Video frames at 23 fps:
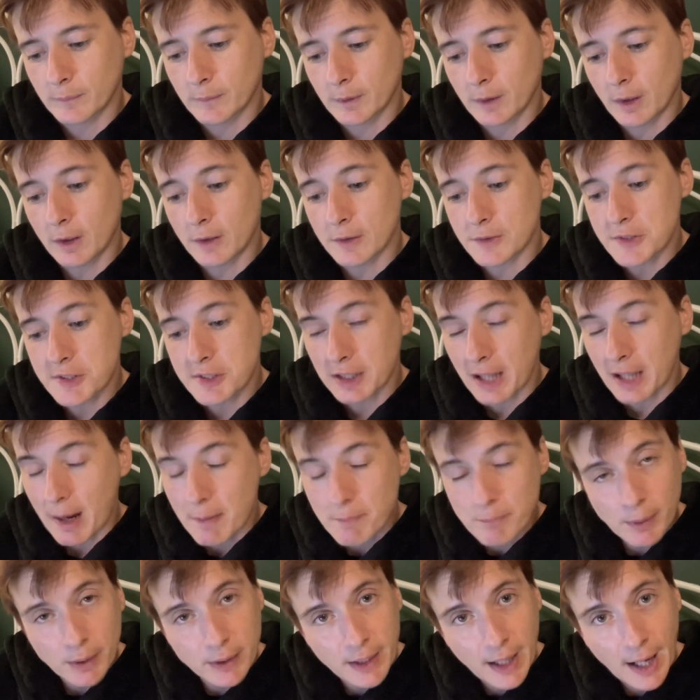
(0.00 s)
got slapped
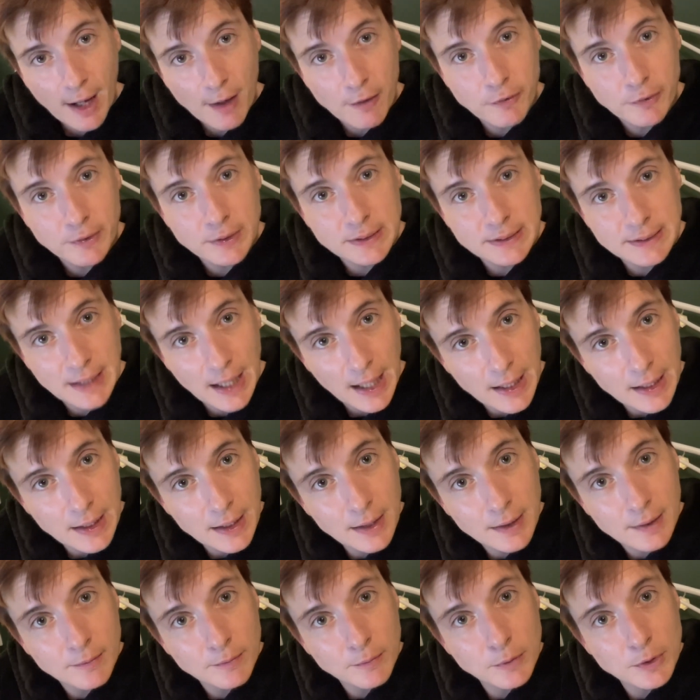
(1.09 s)
by Catherine Tate,
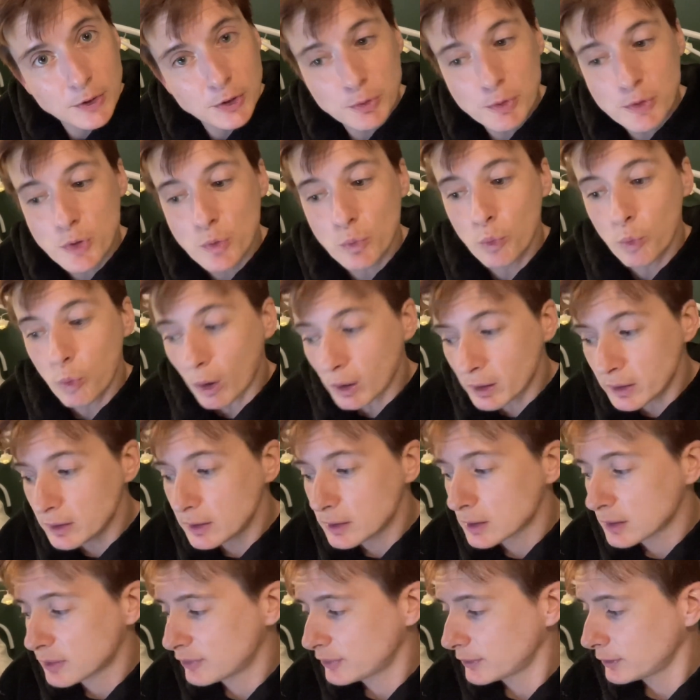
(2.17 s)
which was a
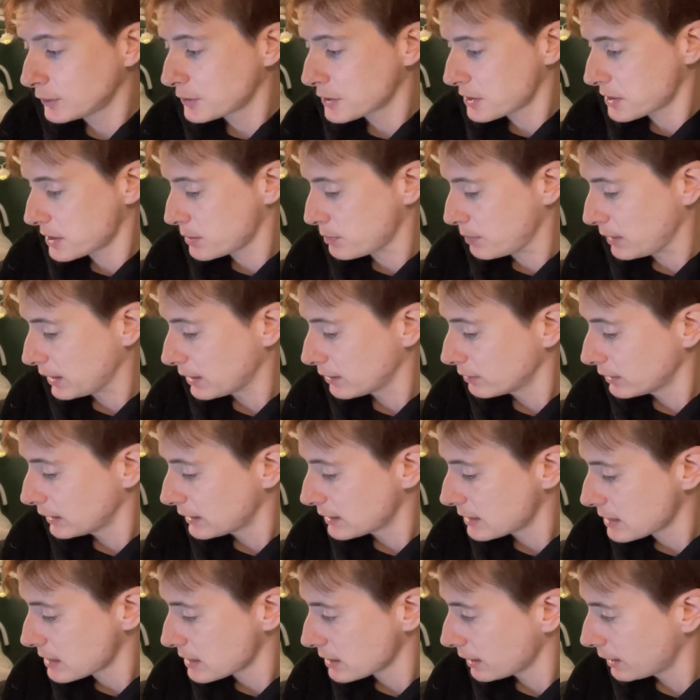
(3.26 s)
wonderful
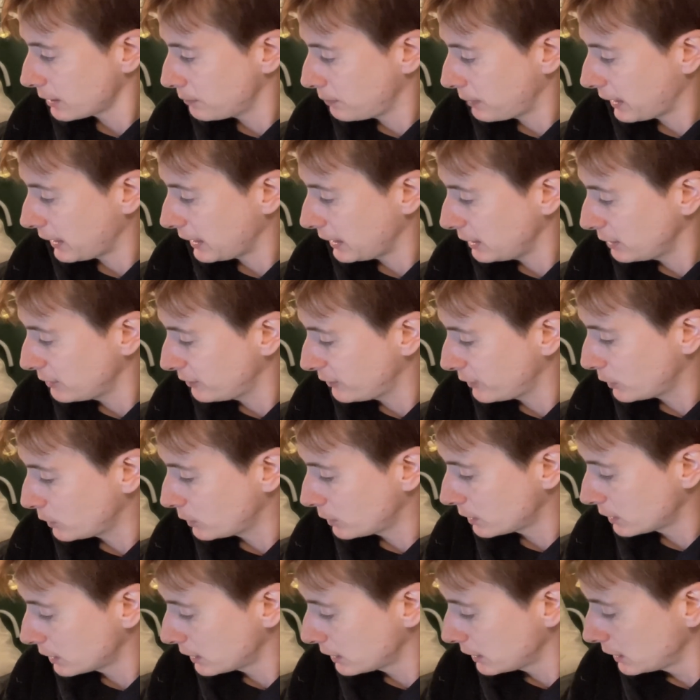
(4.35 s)
experience that I paid
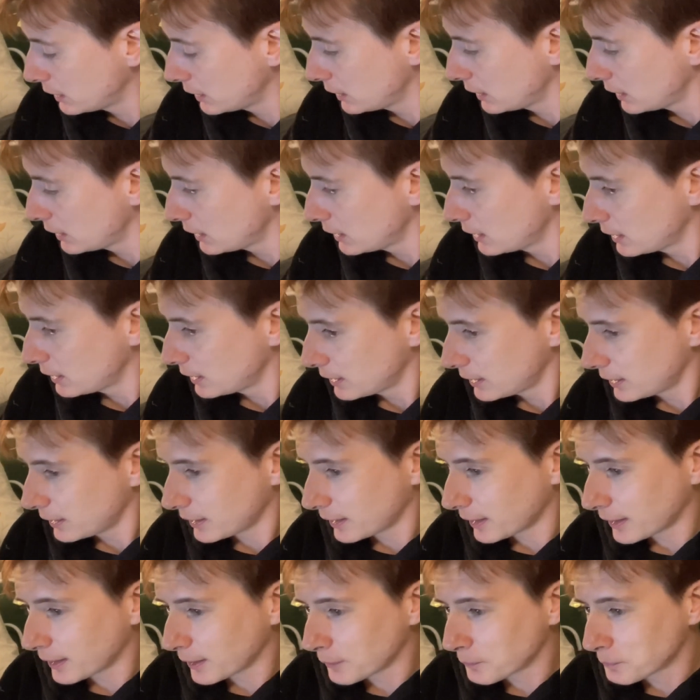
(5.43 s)
for.
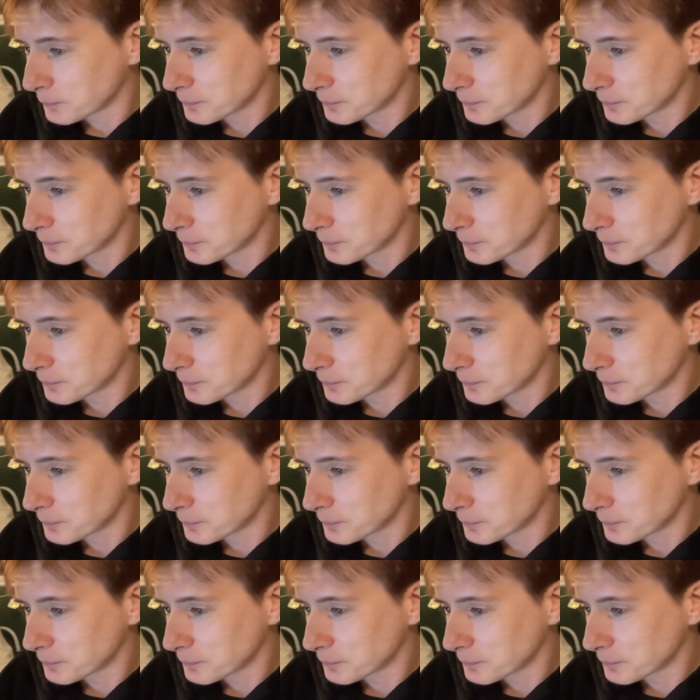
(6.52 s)
But